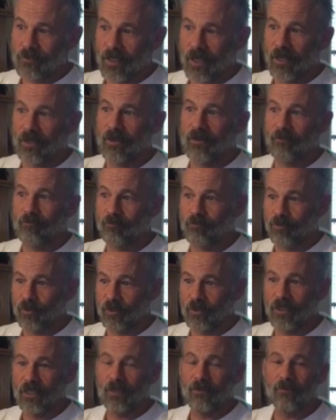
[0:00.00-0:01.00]
kind of
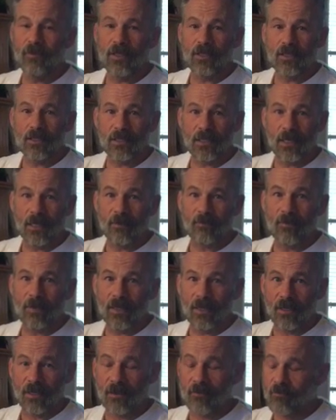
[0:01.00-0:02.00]
believe the same
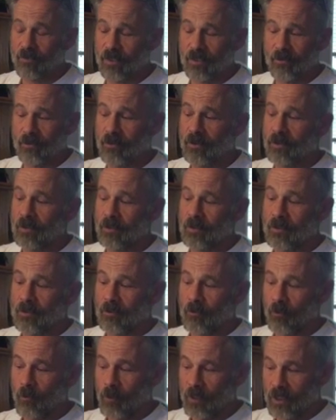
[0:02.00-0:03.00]
thing, but
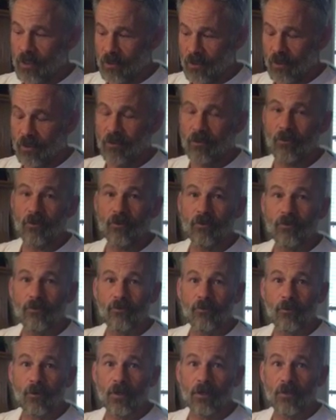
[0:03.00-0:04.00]
we know
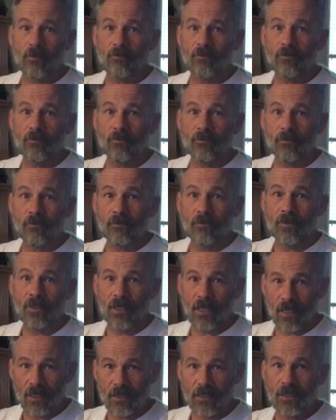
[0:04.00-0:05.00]
from
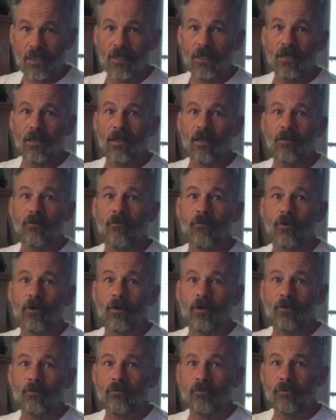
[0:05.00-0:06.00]
testing and
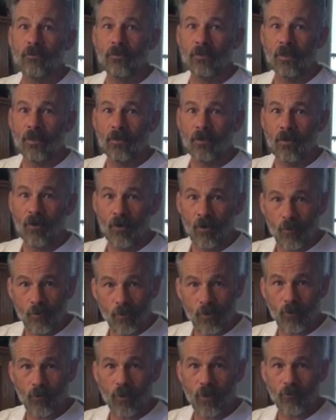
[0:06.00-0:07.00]
from
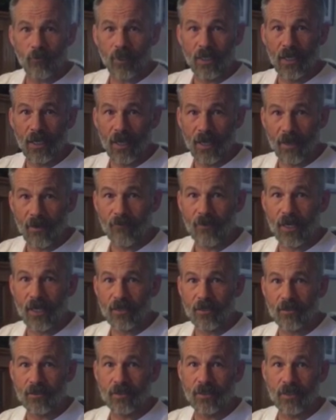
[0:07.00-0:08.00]
homes where we have
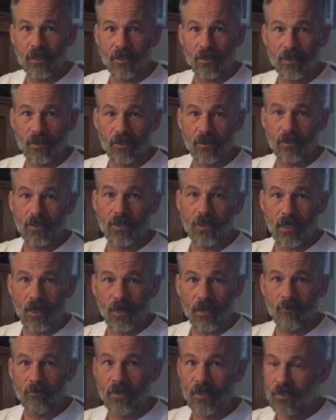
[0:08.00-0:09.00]
actually done a good
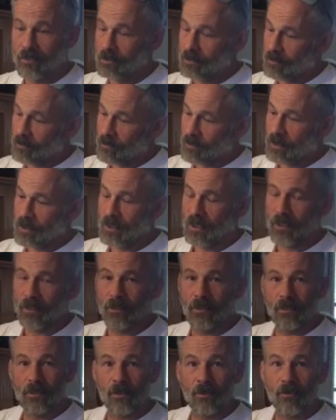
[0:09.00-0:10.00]
job
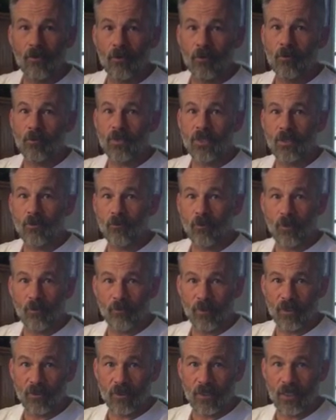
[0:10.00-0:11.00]
that the homes that we're
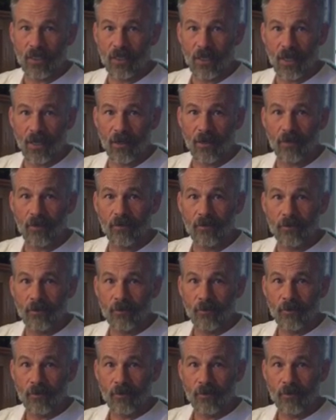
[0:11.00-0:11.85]
building now,